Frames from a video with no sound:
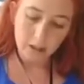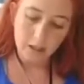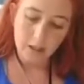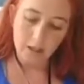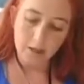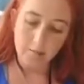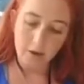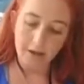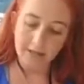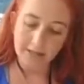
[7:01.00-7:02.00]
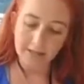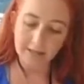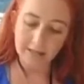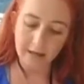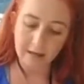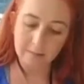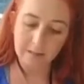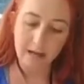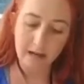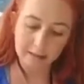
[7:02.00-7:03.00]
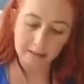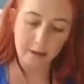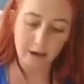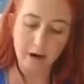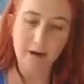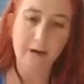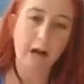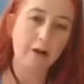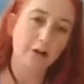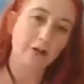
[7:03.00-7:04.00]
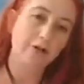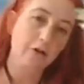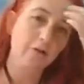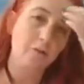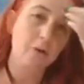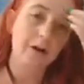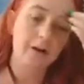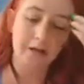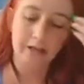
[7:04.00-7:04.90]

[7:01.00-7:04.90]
Uh, Marchese gets up to ask about how she drove from one area